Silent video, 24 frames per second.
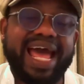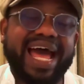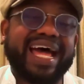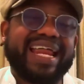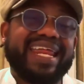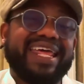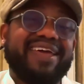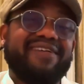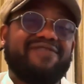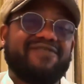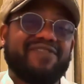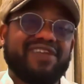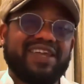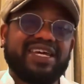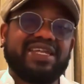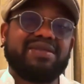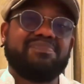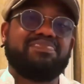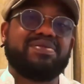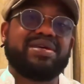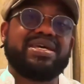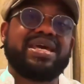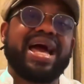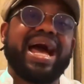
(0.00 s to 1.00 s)
And if
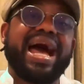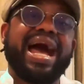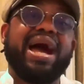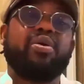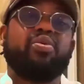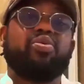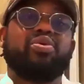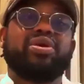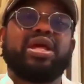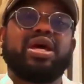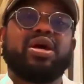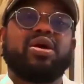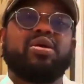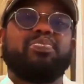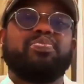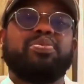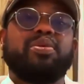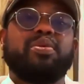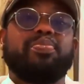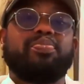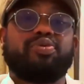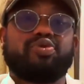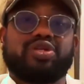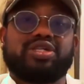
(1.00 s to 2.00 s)
need be, I would help
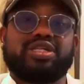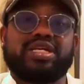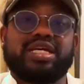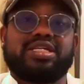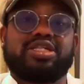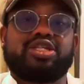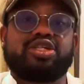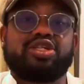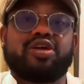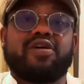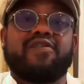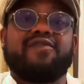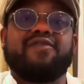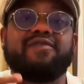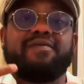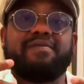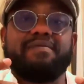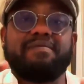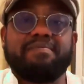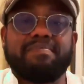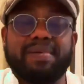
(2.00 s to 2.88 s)
you process stuff